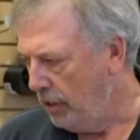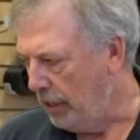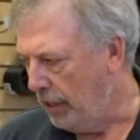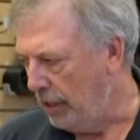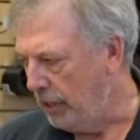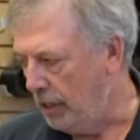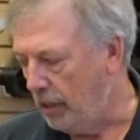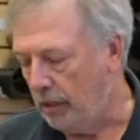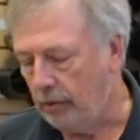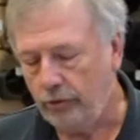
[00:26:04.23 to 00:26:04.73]

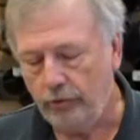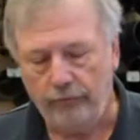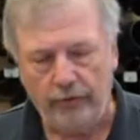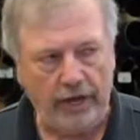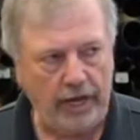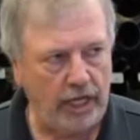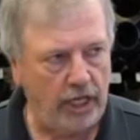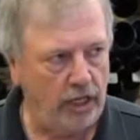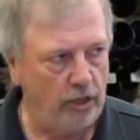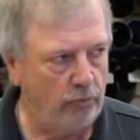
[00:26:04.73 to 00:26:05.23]
then the
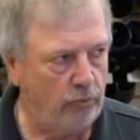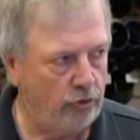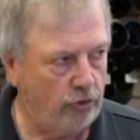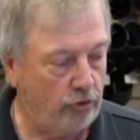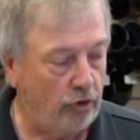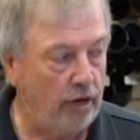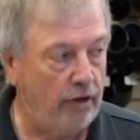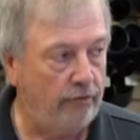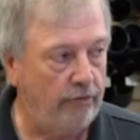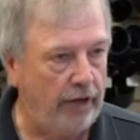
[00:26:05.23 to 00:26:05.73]
vacuum would
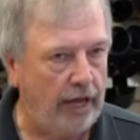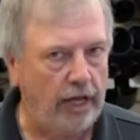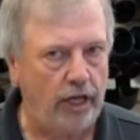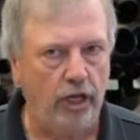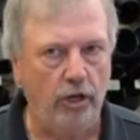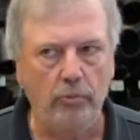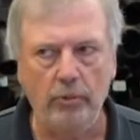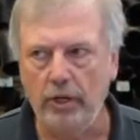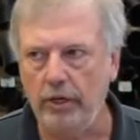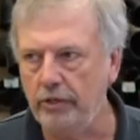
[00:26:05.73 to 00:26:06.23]
draw a
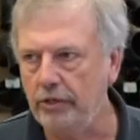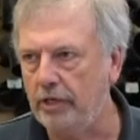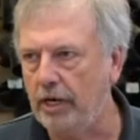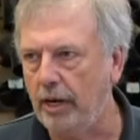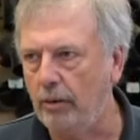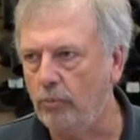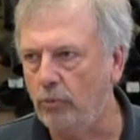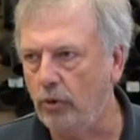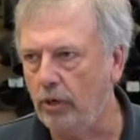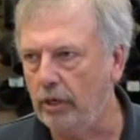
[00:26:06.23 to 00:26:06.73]
vacuum and it'd
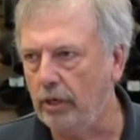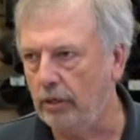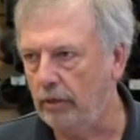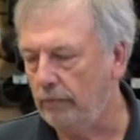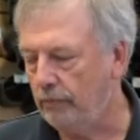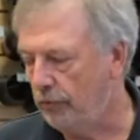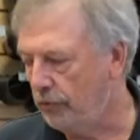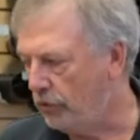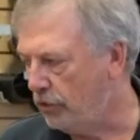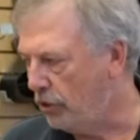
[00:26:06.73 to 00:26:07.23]
stop working.
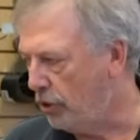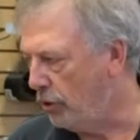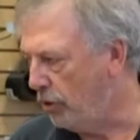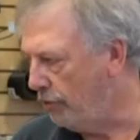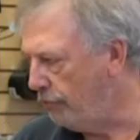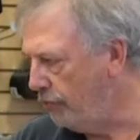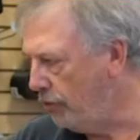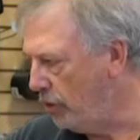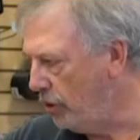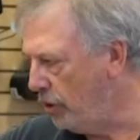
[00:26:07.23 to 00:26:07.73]
So
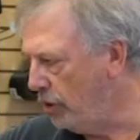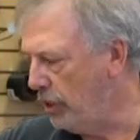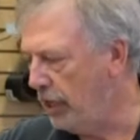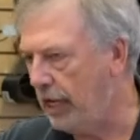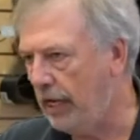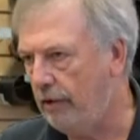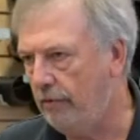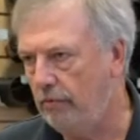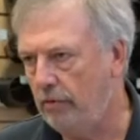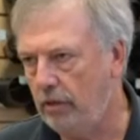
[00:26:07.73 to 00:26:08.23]
if you're going to
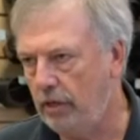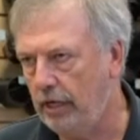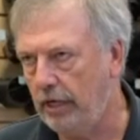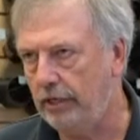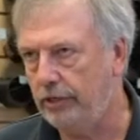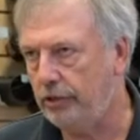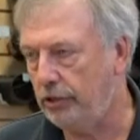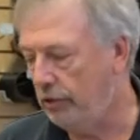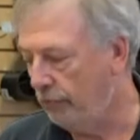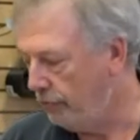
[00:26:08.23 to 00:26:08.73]
have
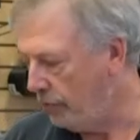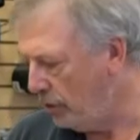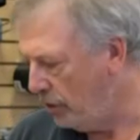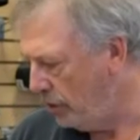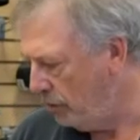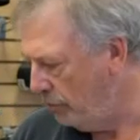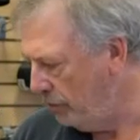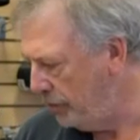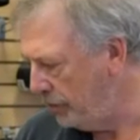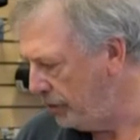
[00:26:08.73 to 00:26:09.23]
this, you've
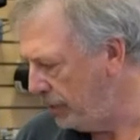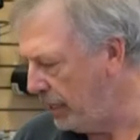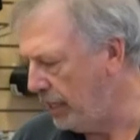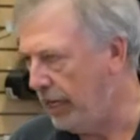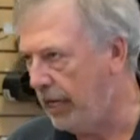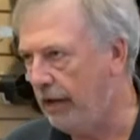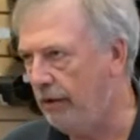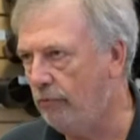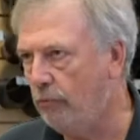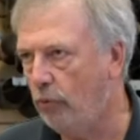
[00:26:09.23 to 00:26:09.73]
always got to
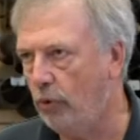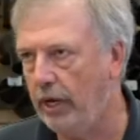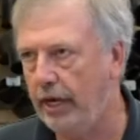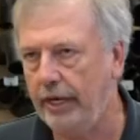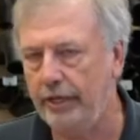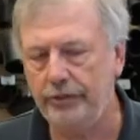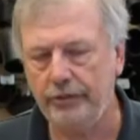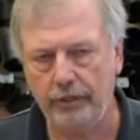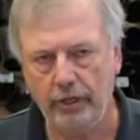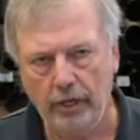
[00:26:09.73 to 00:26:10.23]
have
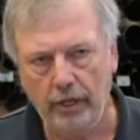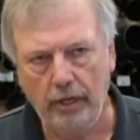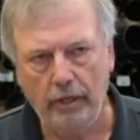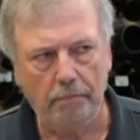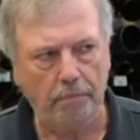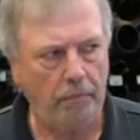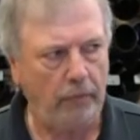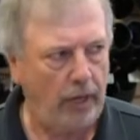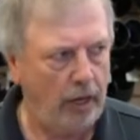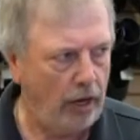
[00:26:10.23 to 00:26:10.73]
ways
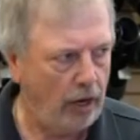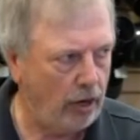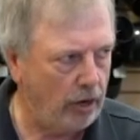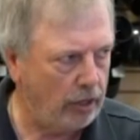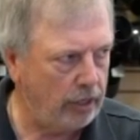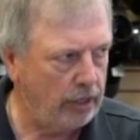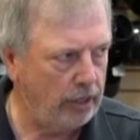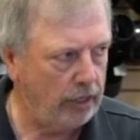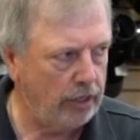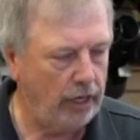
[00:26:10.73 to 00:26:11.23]
air
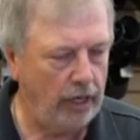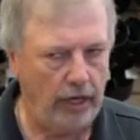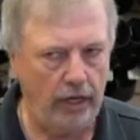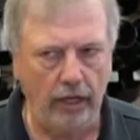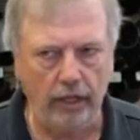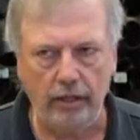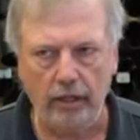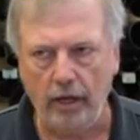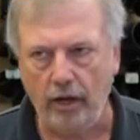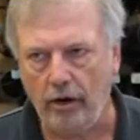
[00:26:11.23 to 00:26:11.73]
can get
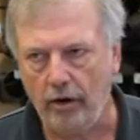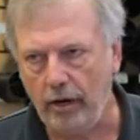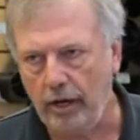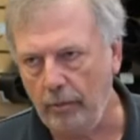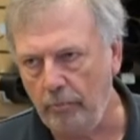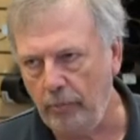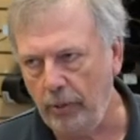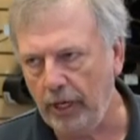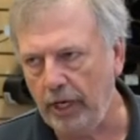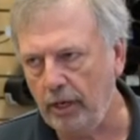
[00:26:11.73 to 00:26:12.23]
in there
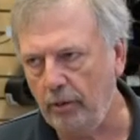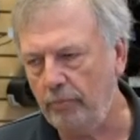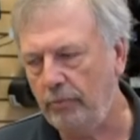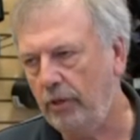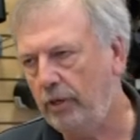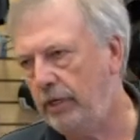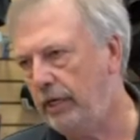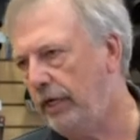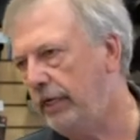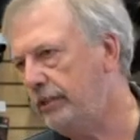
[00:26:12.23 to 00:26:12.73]
and pick up
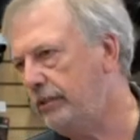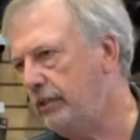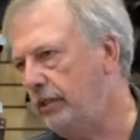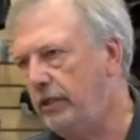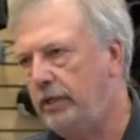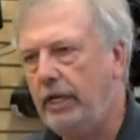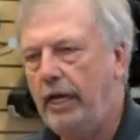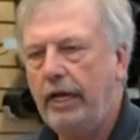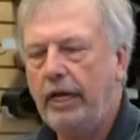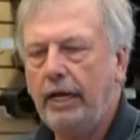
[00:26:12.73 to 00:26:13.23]
the dust
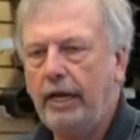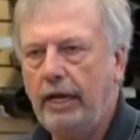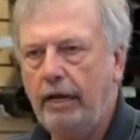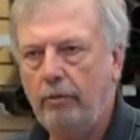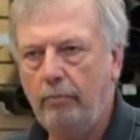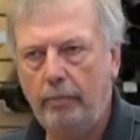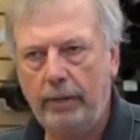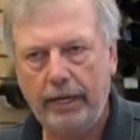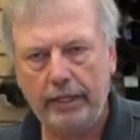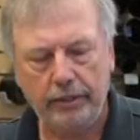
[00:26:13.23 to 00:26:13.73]
and take it
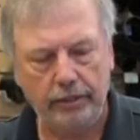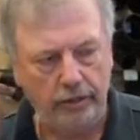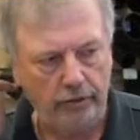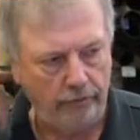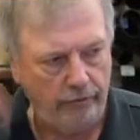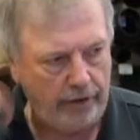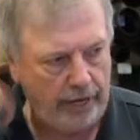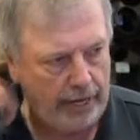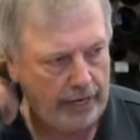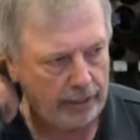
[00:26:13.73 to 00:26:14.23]
out back to the
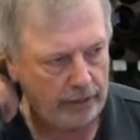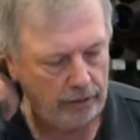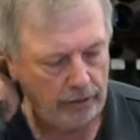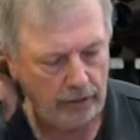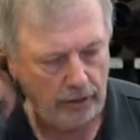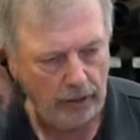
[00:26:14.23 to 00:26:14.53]
back.